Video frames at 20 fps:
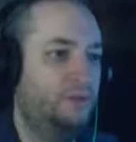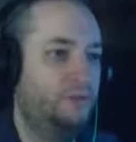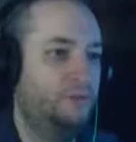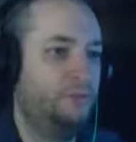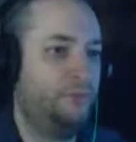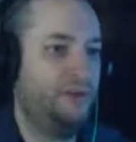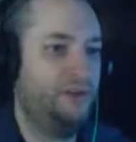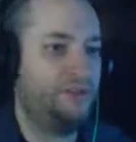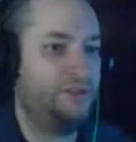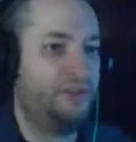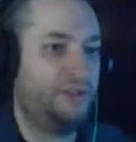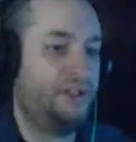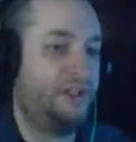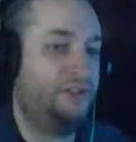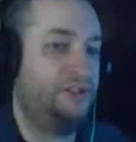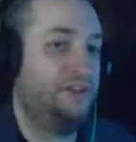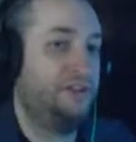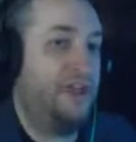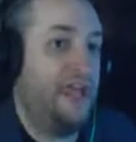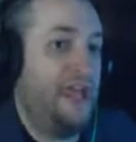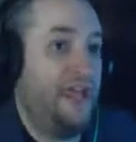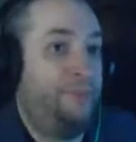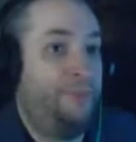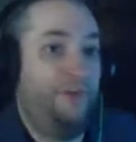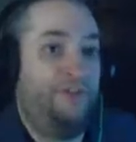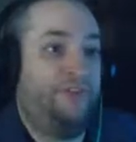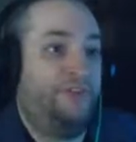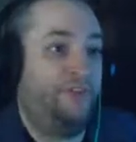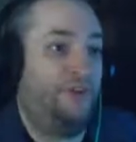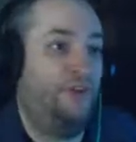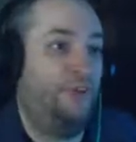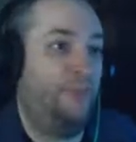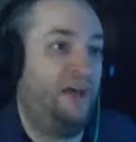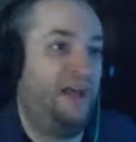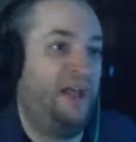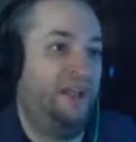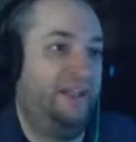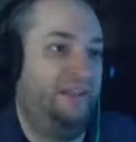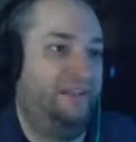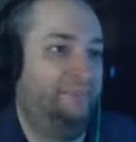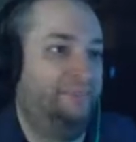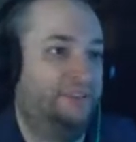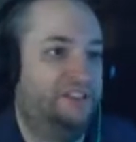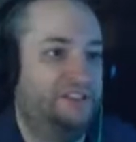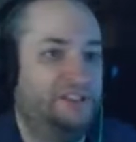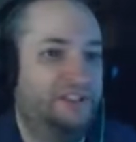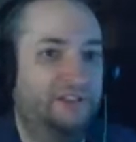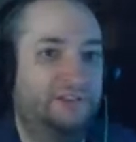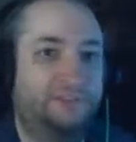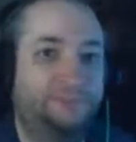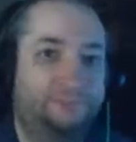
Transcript: My shortcut just happens to go by him, so...